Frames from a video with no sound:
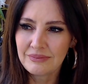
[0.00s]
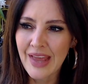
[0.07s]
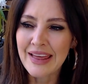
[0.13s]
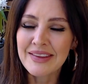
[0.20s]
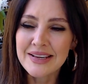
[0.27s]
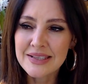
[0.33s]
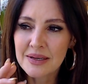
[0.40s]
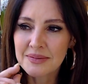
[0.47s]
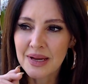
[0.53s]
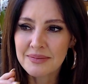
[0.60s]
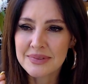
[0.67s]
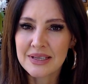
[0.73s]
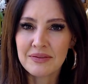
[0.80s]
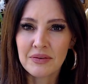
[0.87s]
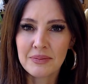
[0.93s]
I think
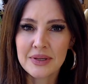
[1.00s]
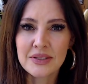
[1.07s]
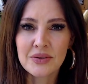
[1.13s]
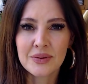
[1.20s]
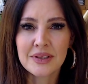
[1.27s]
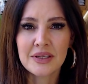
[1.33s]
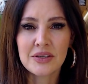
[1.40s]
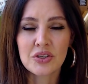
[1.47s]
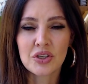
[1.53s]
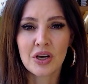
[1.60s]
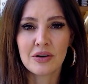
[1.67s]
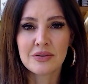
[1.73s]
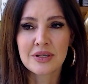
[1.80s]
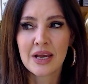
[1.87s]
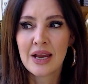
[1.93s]
sometimes even me doing these
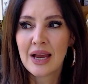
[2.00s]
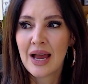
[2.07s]
shows,